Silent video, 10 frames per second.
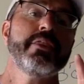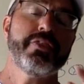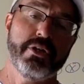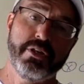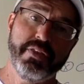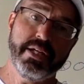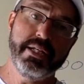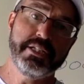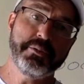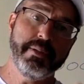Third thing I
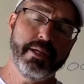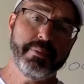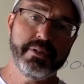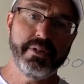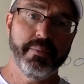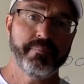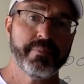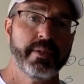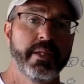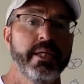need you to be able to do
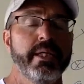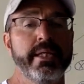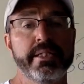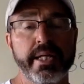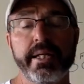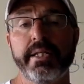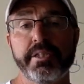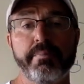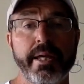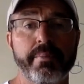is I need
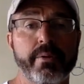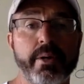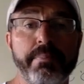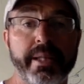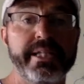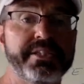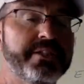you to be able to replace